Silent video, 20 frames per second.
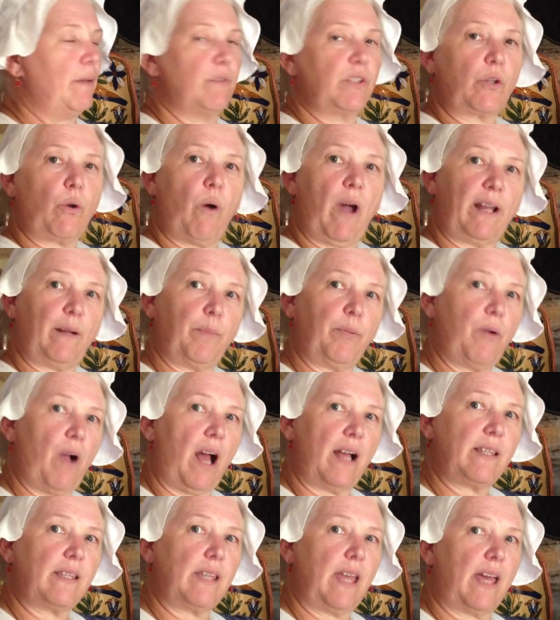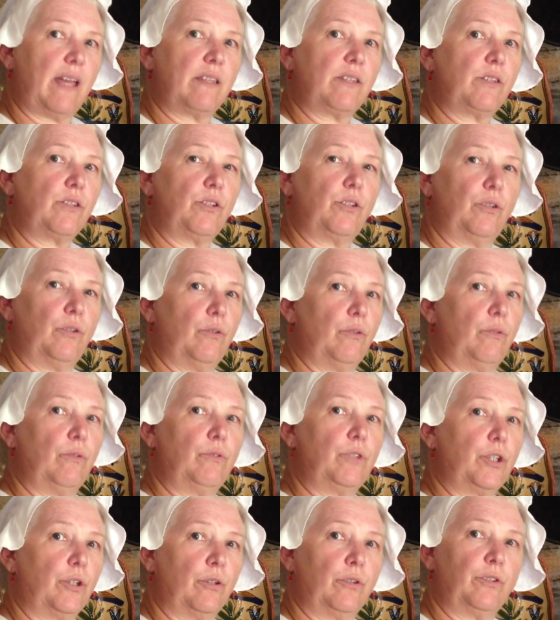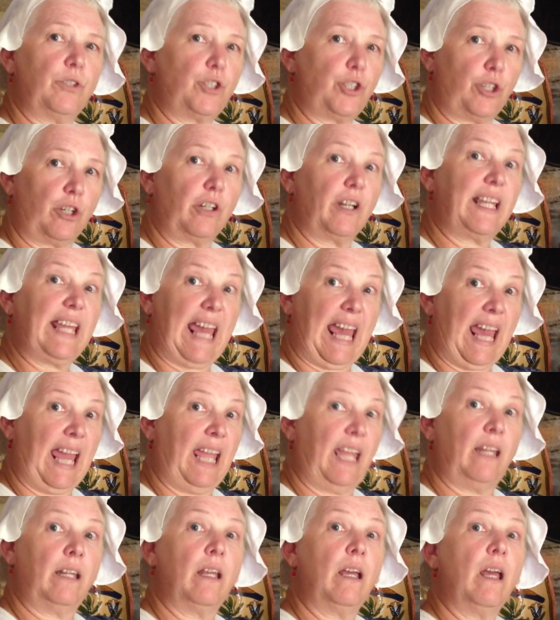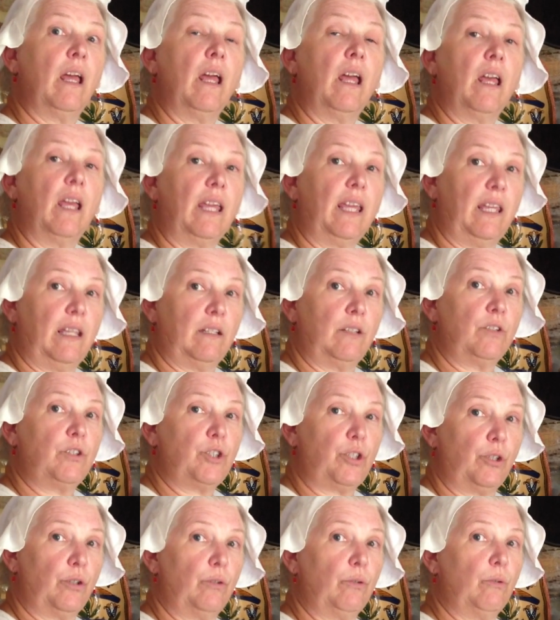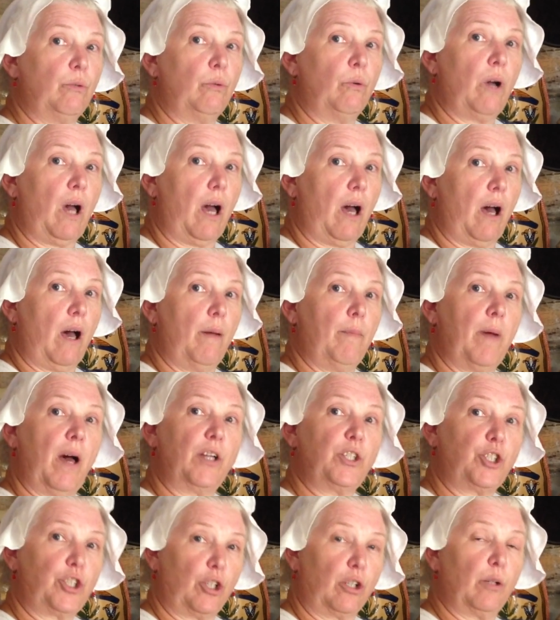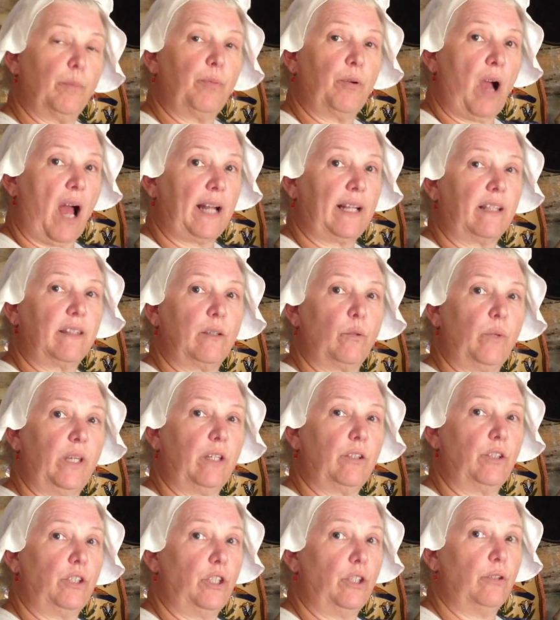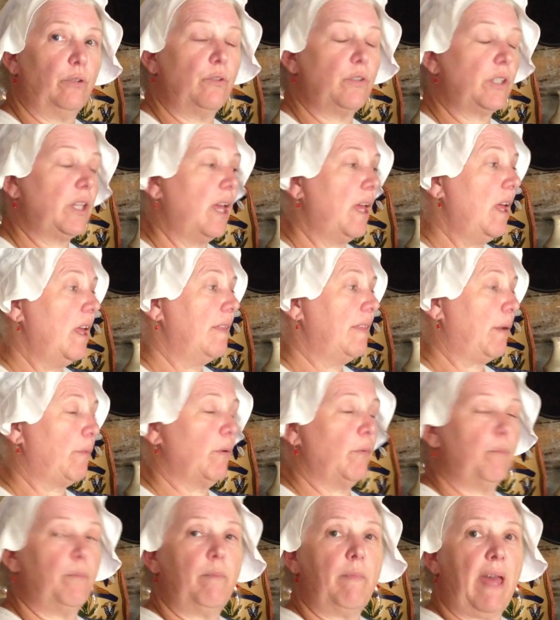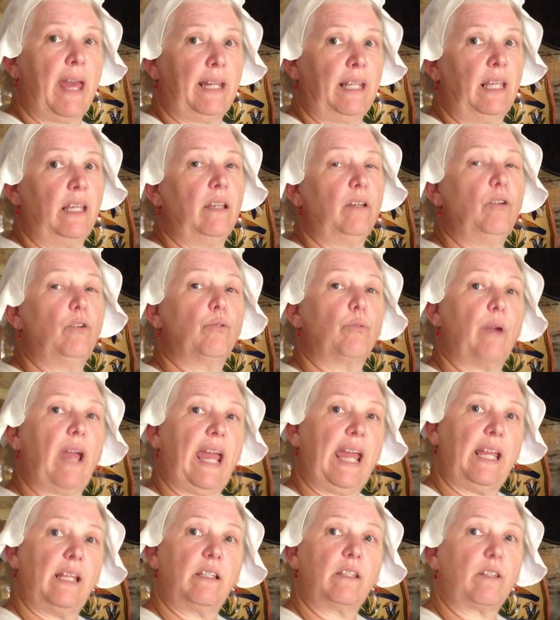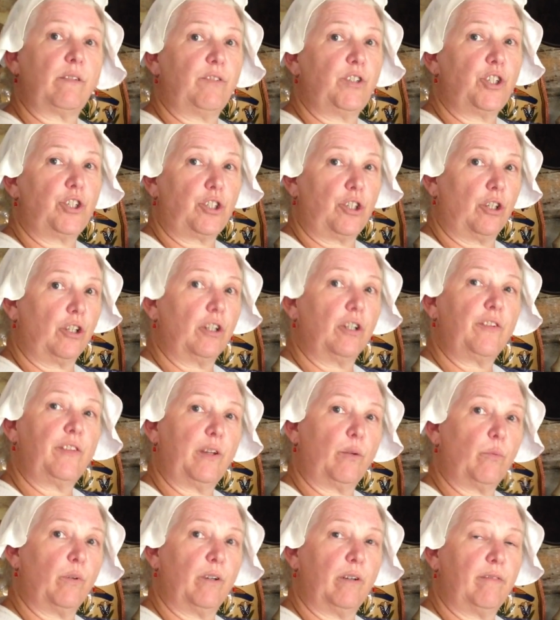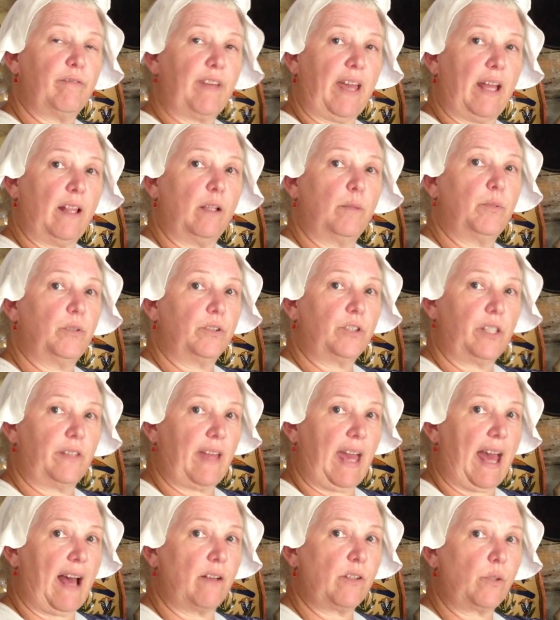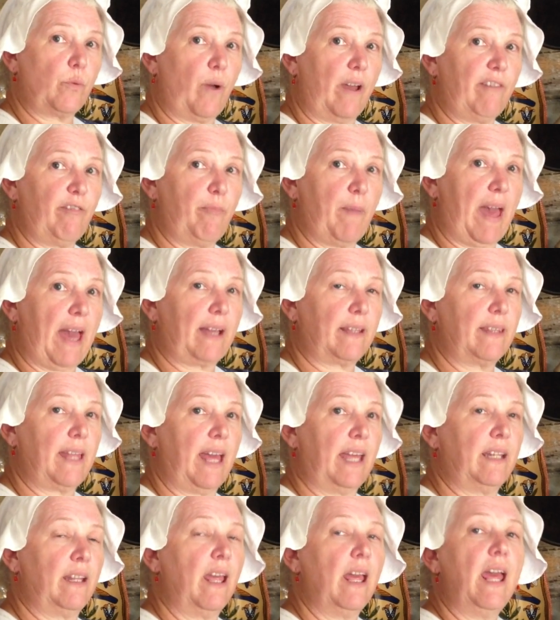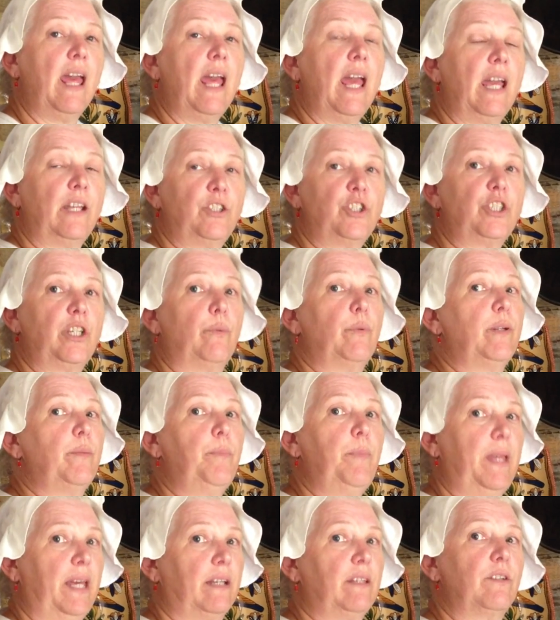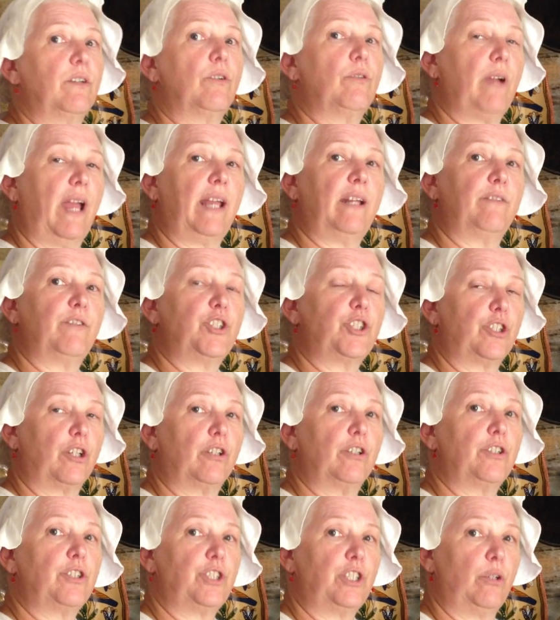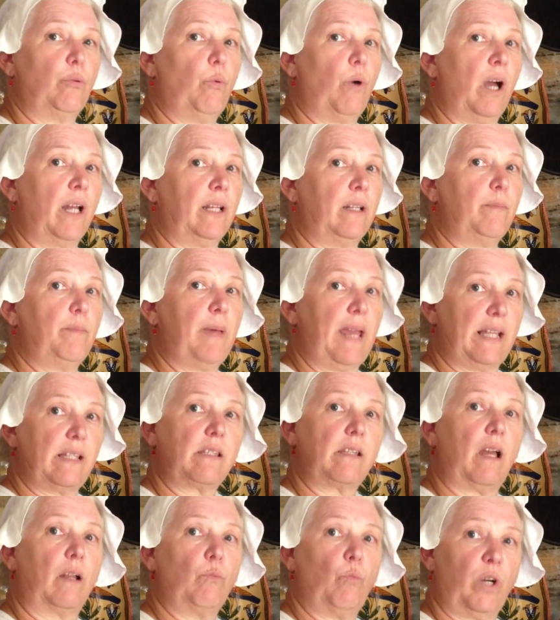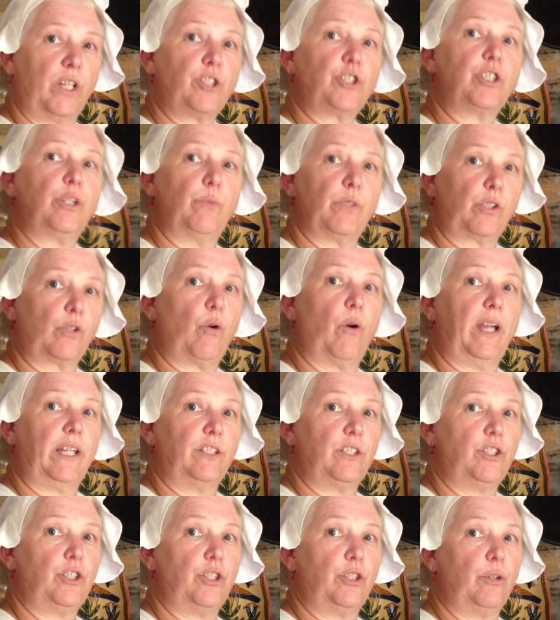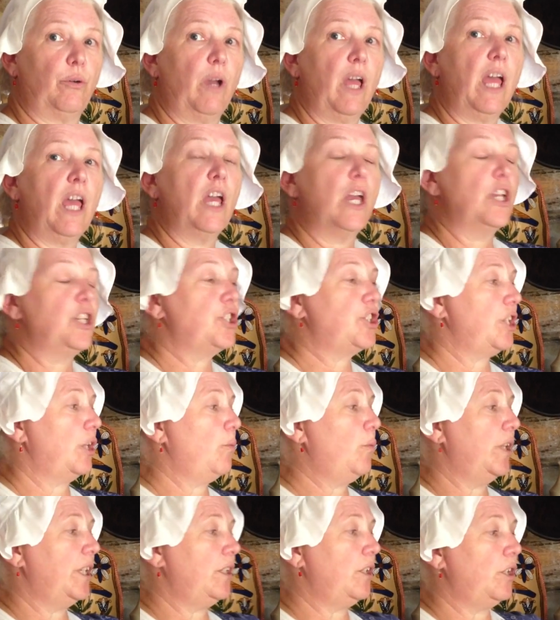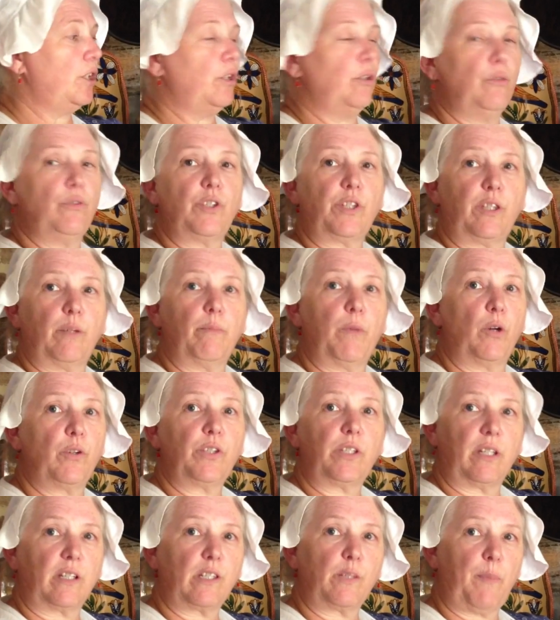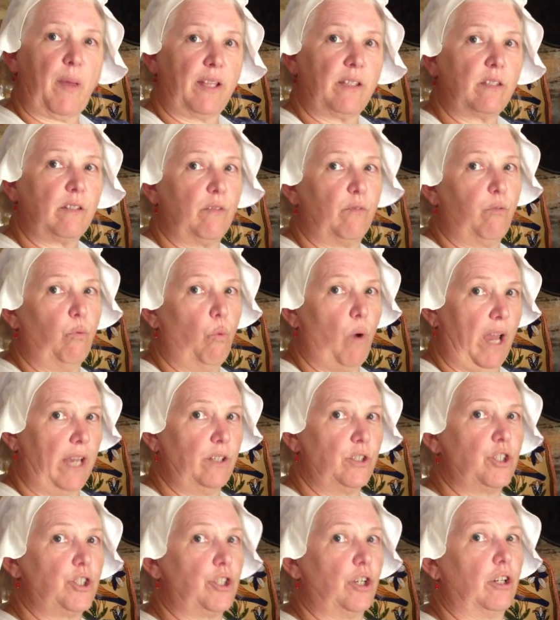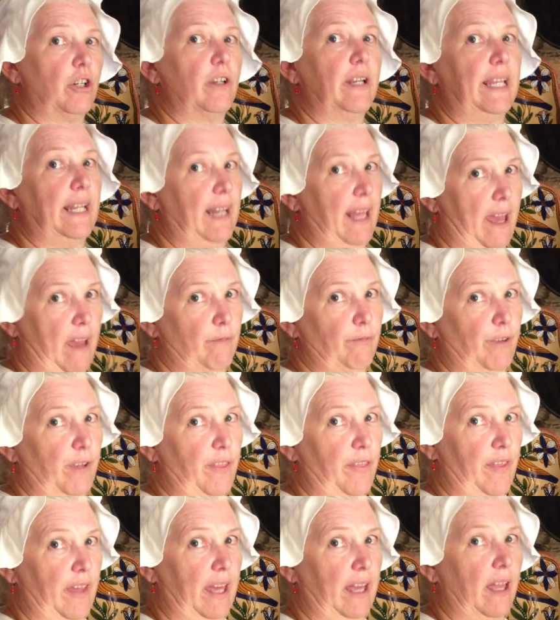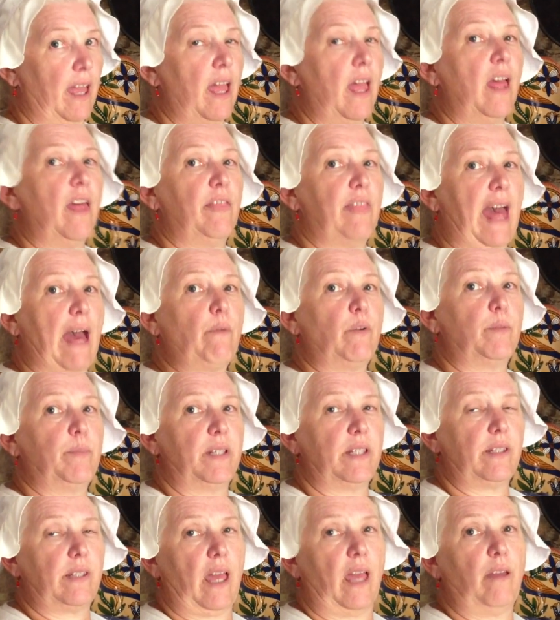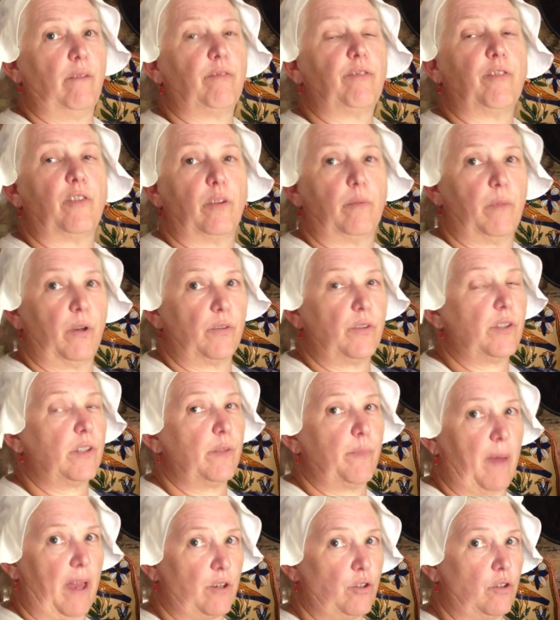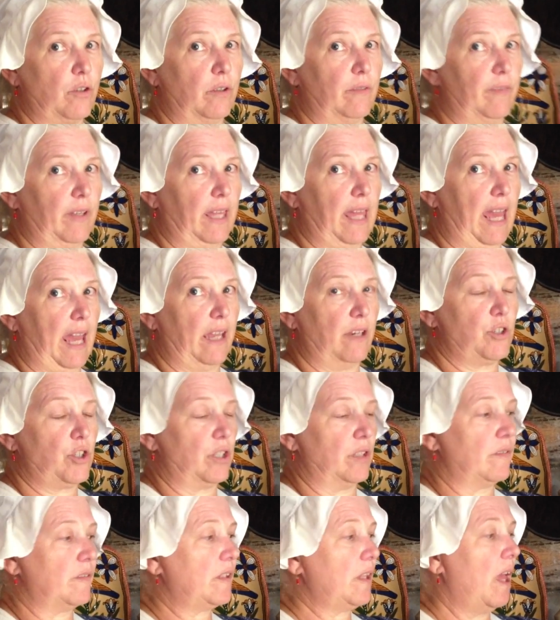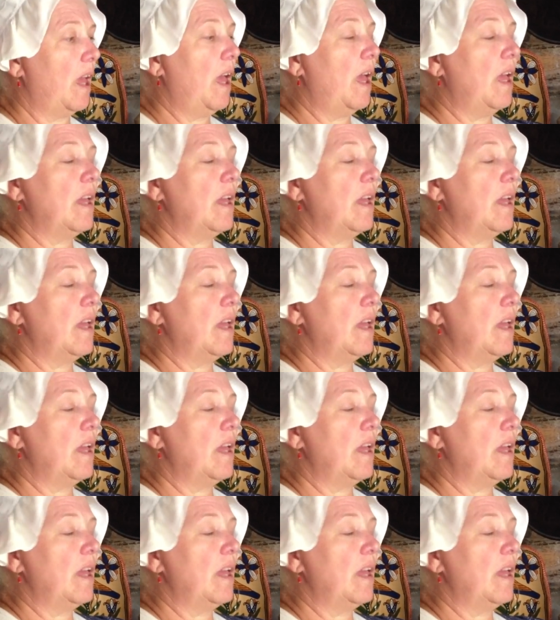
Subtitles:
It was quite a process to turn the sugar cane into a sugar product that we could use. There were many grades of sugar that were available to the housewife back then, and she would pick the grade of sugar she wanted based on what she was going to do. She wouldn't use the most expensive white sugar in everything. That would be saved for the most special of occasions.